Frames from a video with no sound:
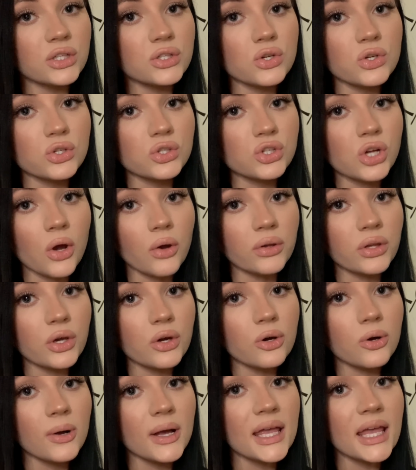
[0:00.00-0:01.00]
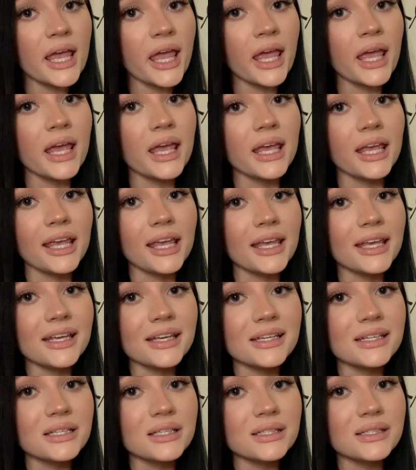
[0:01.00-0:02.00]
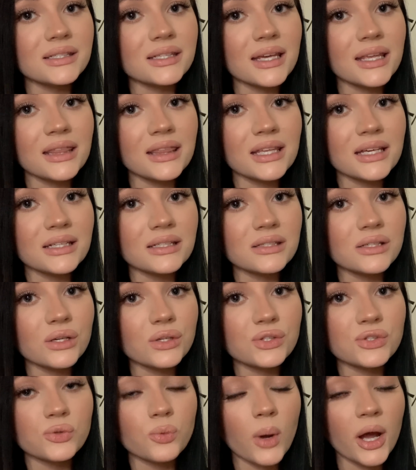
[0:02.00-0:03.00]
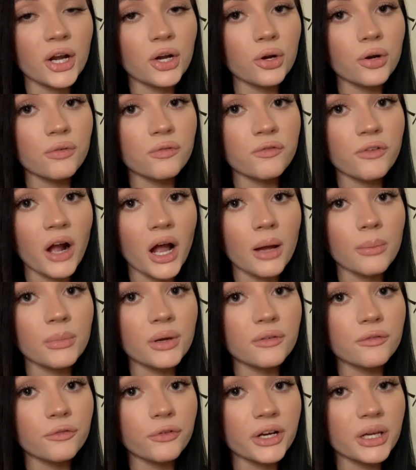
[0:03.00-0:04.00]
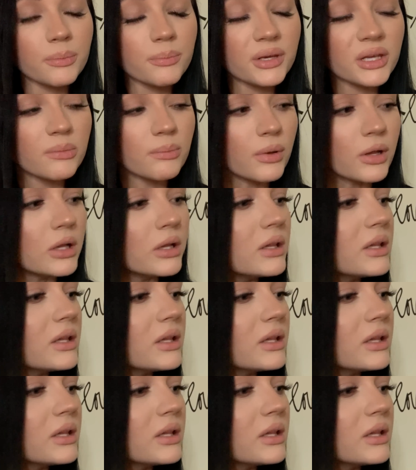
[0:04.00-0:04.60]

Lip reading: to show you is this sweater from Free People,